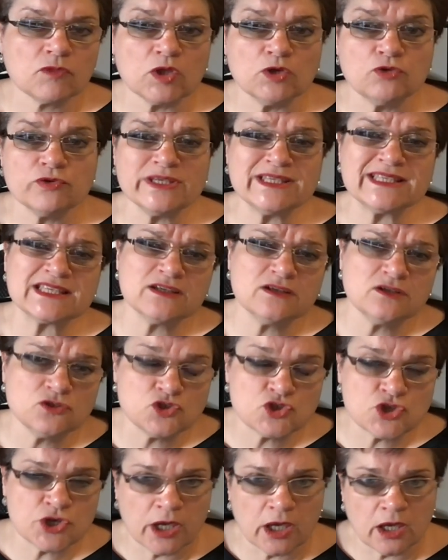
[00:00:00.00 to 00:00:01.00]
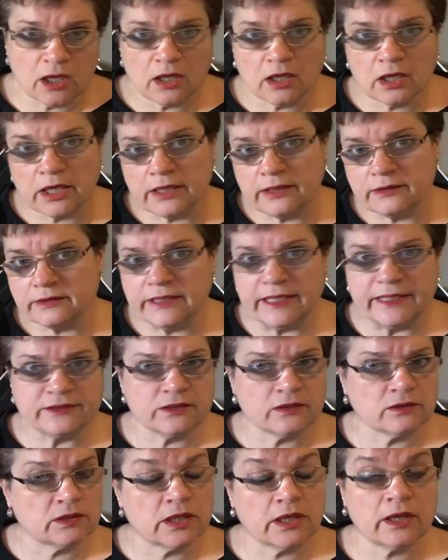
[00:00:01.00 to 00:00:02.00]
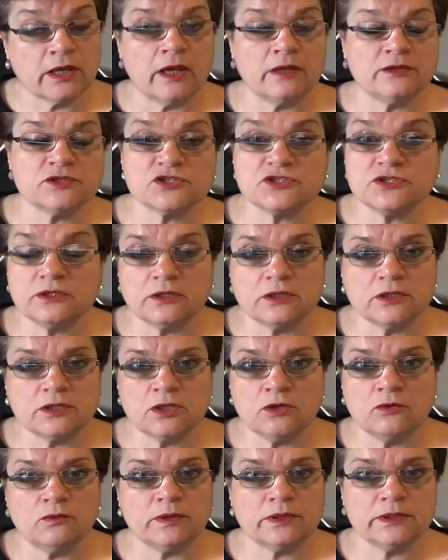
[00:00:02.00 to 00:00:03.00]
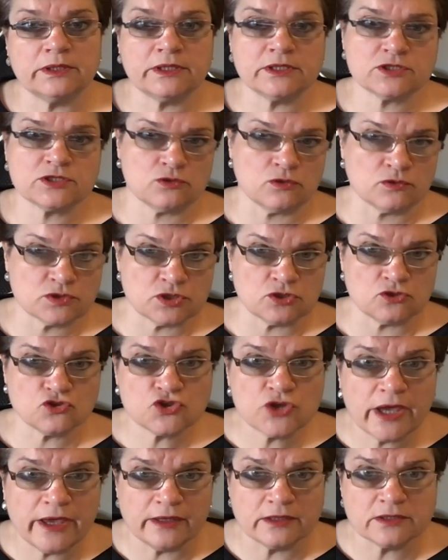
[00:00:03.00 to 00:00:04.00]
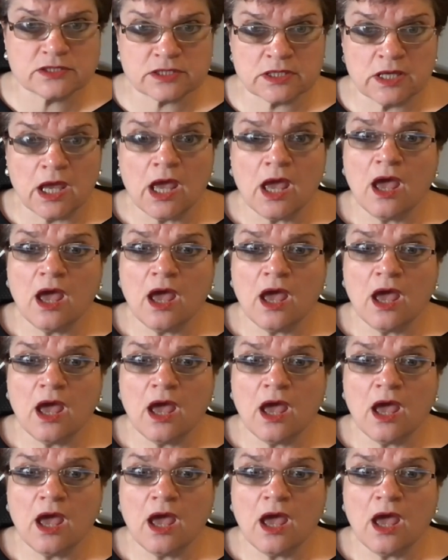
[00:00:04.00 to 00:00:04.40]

researching and getting their hands dirty with their stocks and shares,